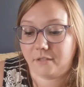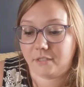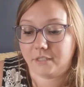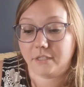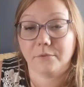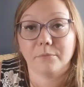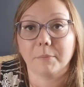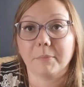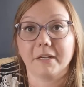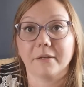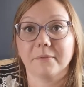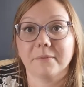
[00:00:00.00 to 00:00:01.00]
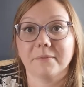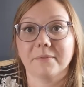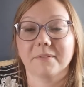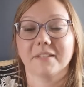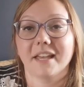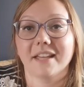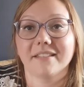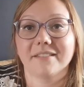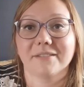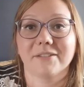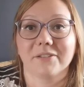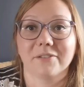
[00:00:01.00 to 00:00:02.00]
didn't rip it out yet
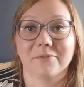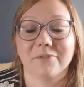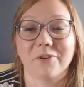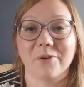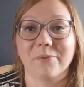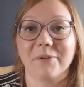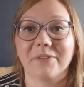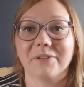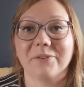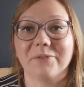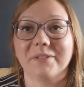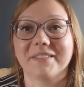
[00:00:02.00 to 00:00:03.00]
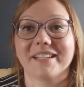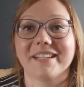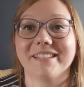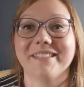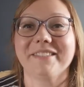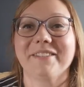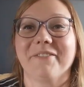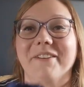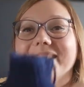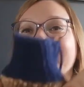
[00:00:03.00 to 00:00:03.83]
to go with the new design, so I